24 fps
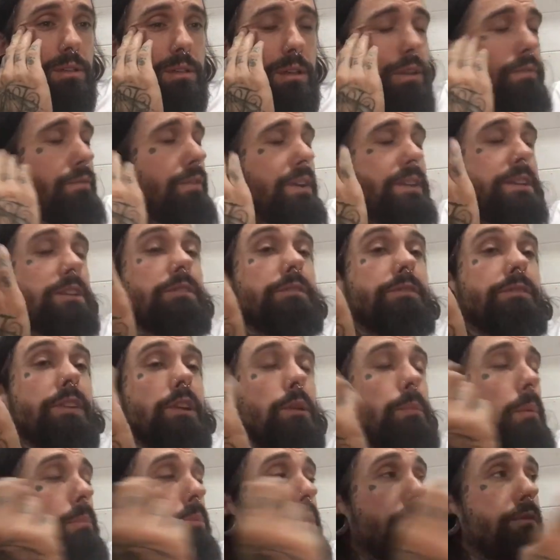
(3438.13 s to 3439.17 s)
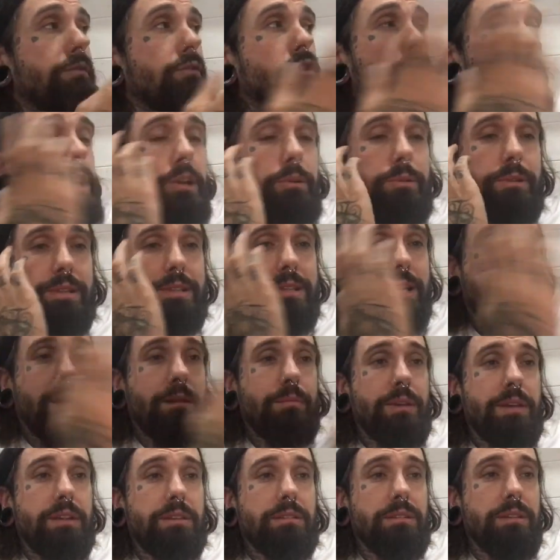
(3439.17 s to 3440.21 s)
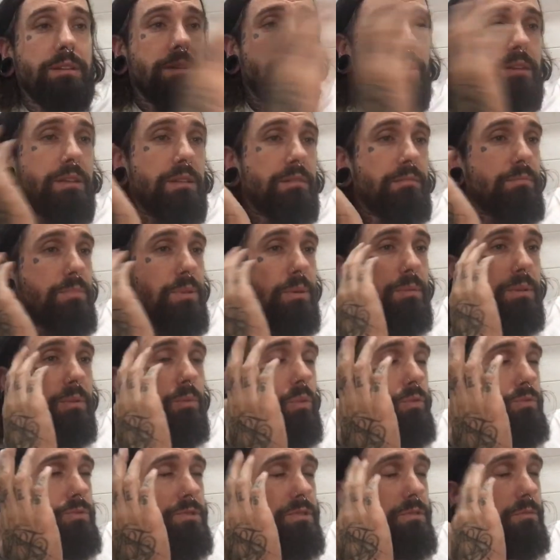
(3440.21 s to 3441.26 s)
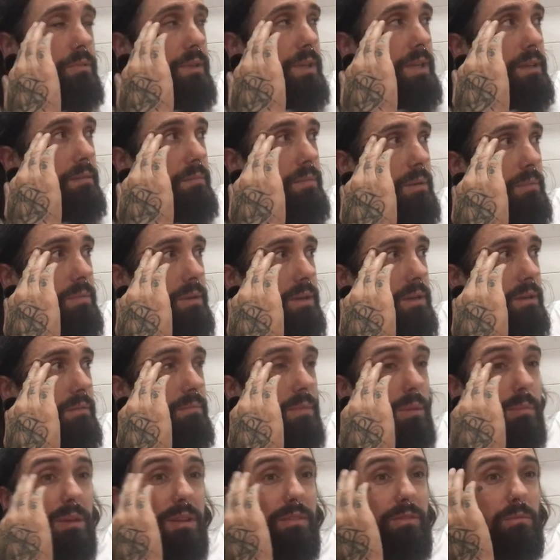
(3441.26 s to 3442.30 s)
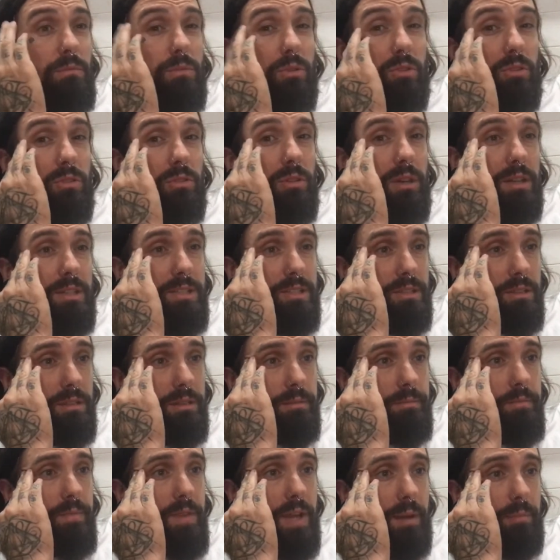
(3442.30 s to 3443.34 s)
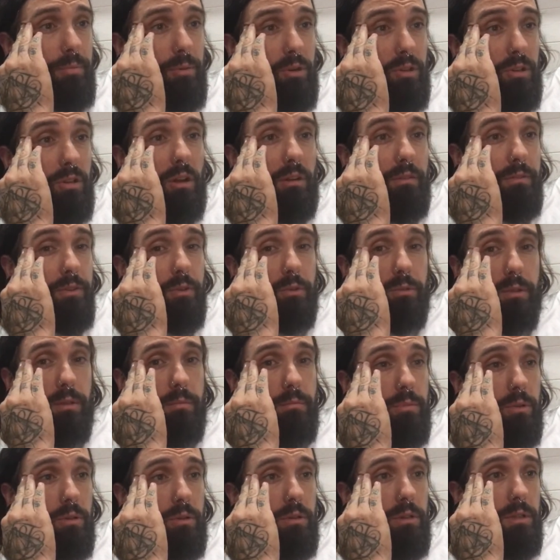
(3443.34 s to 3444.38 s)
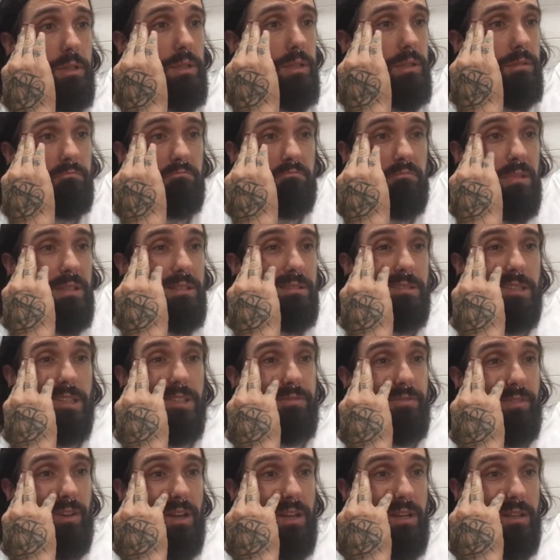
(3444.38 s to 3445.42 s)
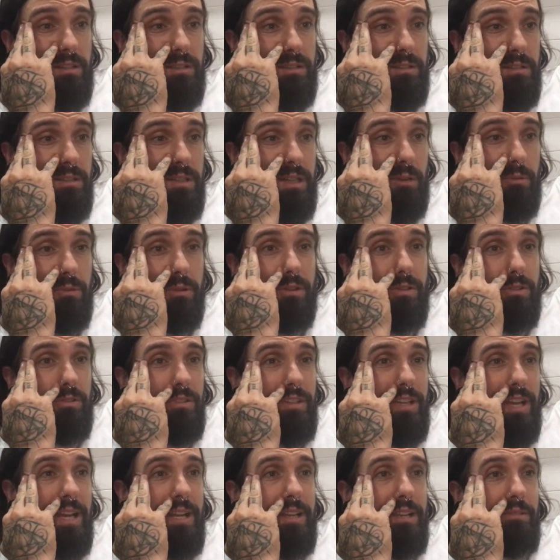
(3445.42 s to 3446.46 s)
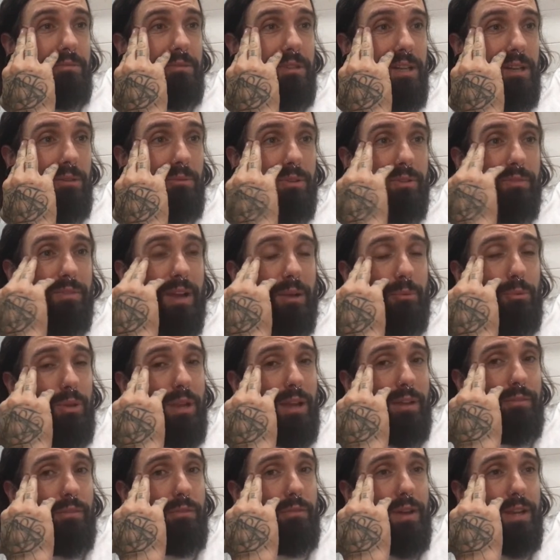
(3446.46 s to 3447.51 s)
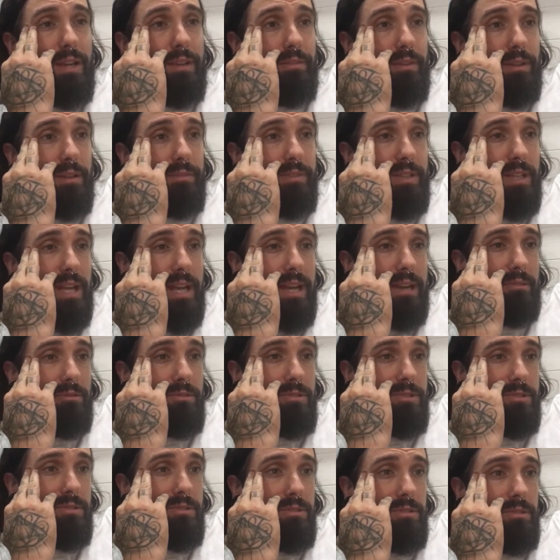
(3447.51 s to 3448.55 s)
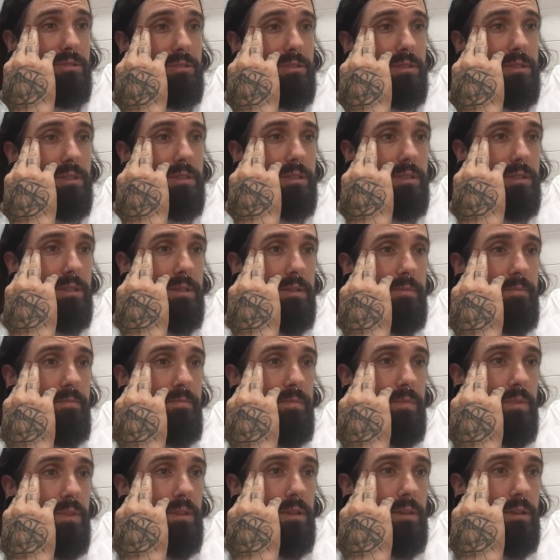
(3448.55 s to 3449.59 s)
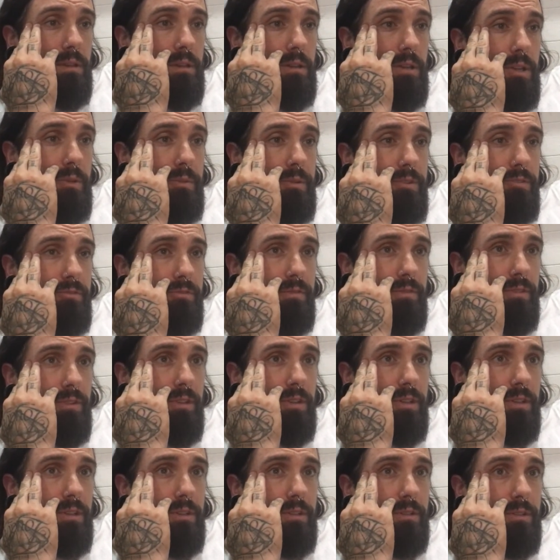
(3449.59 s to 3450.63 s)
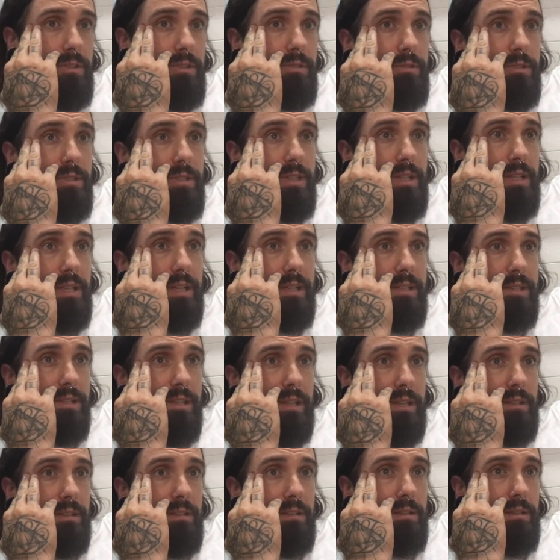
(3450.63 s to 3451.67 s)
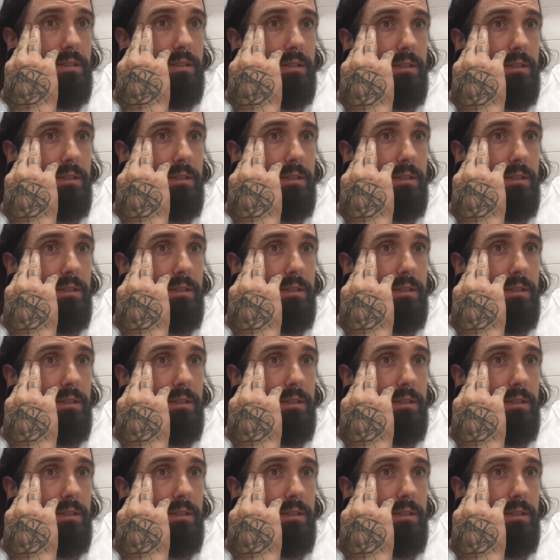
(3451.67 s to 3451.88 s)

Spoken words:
In fact, I don't fill up. I put 40 quid a time in, probably once a week, maybe even more actually. I put a lot of fuel in, but it's fine. I would have done that anyway. I would have a van if I lived in a house. So, are you introverted? To a certain extent.